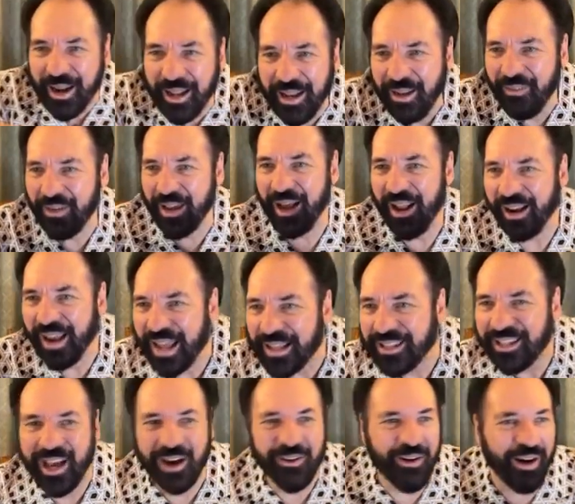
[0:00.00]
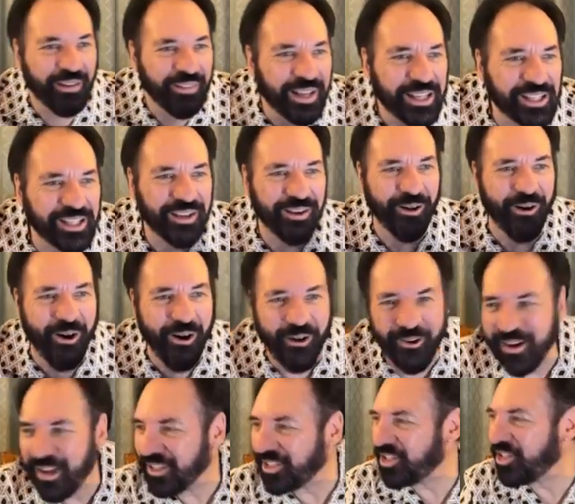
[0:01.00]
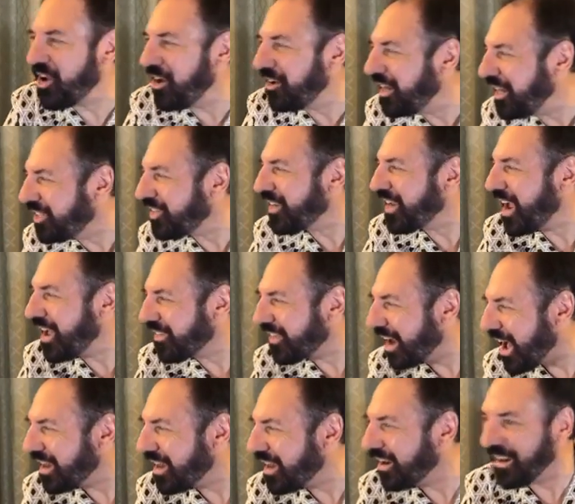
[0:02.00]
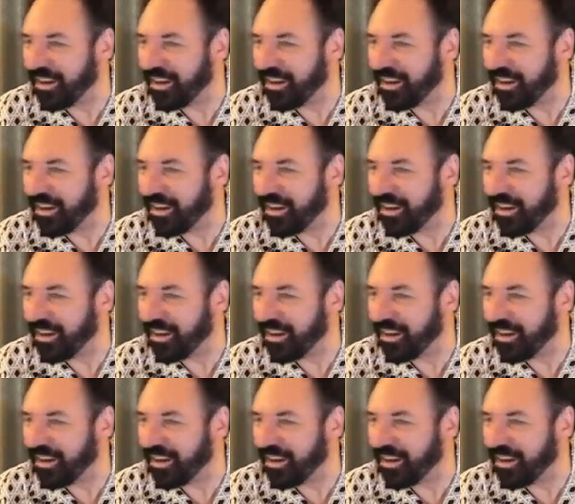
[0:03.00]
Hallelujah. Let's go on this glorious journey together.